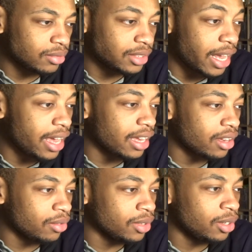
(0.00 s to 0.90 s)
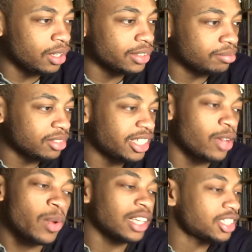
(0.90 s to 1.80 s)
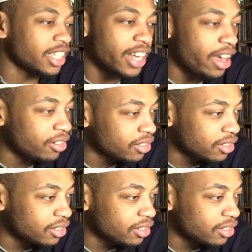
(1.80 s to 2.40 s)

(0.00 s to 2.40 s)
Dang. This ain't wrestling now.